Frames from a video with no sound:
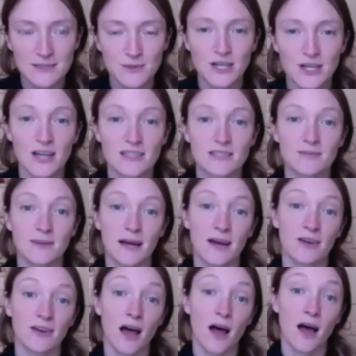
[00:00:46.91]
We talked
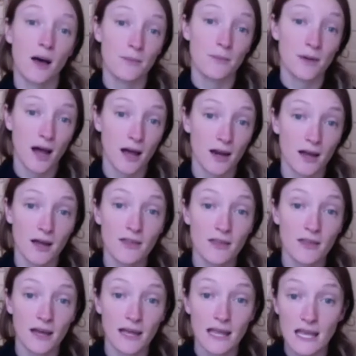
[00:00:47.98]
about ahamkara,
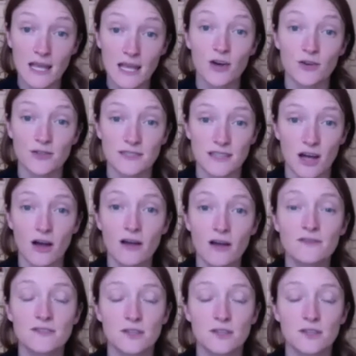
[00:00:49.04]
the ego self.